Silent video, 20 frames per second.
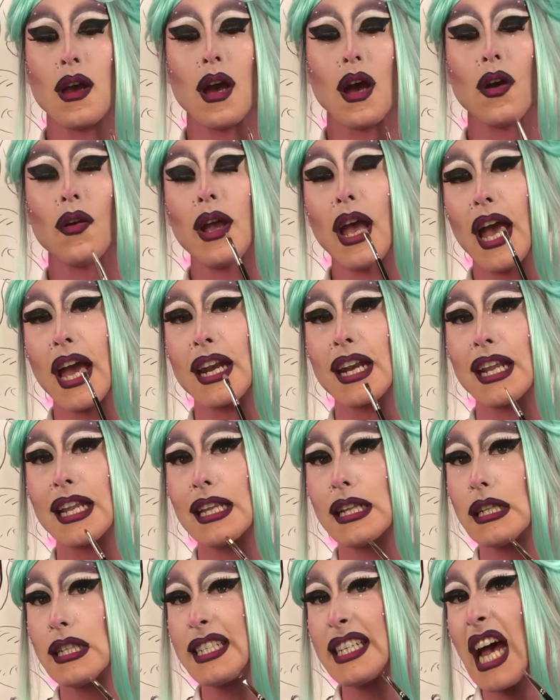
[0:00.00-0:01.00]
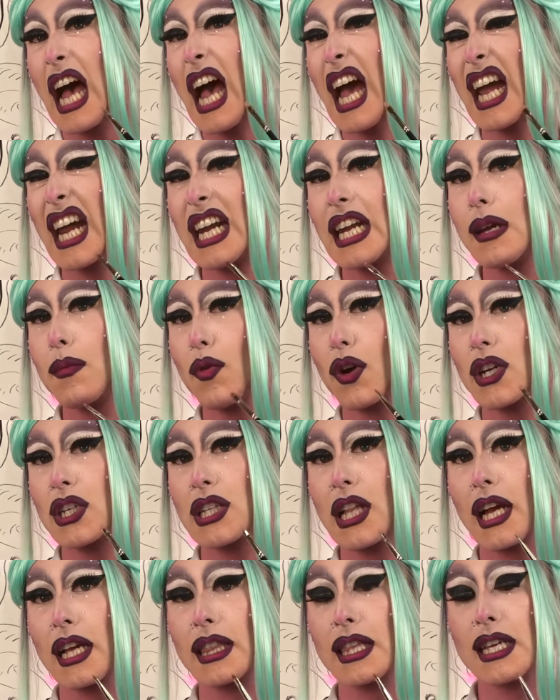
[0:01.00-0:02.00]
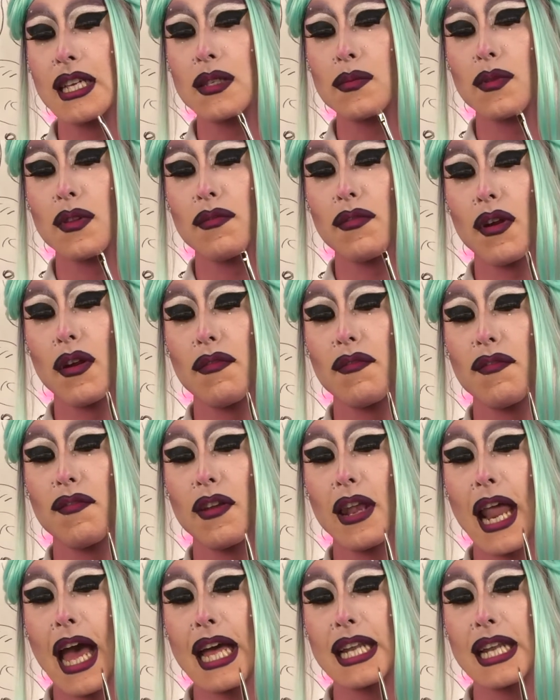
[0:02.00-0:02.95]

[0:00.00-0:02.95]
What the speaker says: Okay, and a little tiny brush like this with a very flat